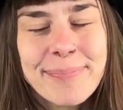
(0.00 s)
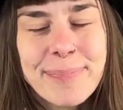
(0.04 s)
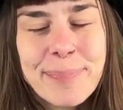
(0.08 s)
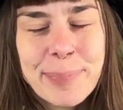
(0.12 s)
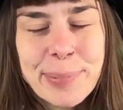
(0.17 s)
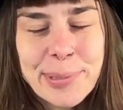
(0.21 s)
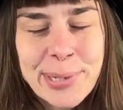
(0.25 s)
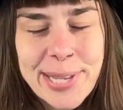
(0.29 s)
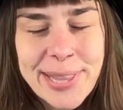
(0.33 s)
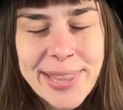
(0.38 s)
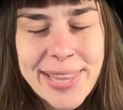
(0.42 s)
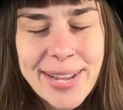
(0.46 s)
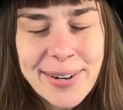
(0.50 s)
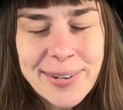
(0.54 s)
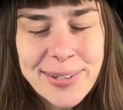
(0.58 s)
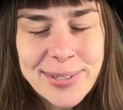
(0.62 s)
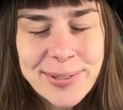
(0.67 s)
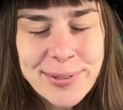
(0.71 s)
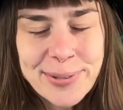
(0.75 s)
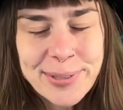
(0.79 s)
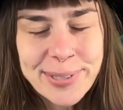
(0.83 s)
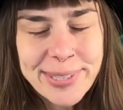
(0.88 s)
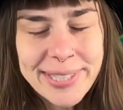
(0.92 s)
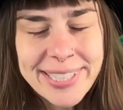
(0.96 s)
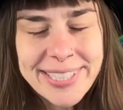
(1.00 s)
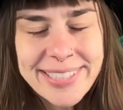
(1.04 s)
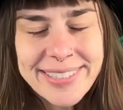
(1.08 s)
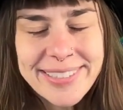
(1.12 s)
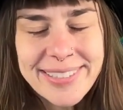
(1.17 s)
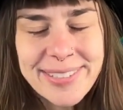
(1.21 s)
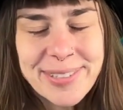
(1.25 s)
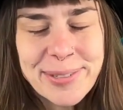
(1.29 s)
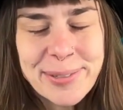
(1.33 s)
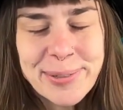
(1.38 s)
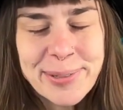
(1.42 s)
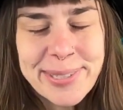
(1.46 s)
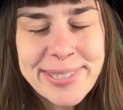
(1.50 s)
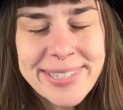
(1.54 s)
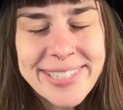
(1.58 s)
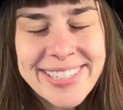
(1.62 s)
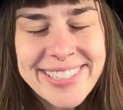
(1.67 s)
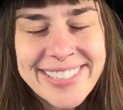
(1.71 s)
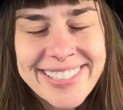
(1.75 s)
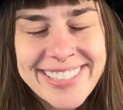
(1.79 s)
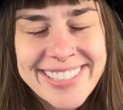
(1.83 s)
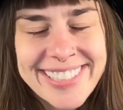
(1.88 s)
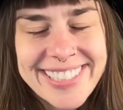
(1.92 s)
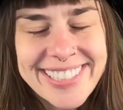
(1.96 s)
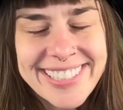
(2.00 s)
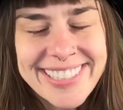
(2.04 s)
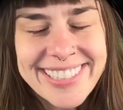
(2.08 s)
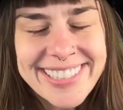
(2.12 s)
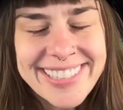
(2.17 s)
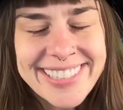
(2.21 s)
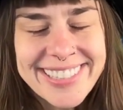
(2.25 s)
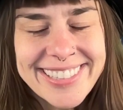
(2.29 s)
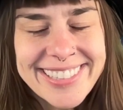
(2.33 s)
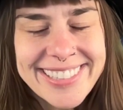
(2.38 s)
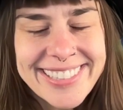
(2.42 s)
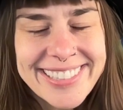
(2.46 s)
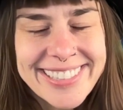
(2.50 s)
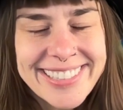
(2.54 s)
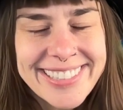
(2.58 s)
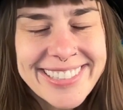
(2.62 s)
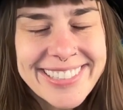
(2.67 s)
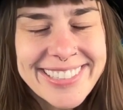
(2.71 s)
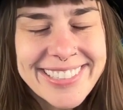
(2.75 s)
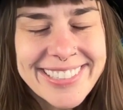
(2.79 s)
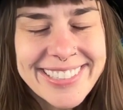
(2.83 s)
Breathe out and release your resistance.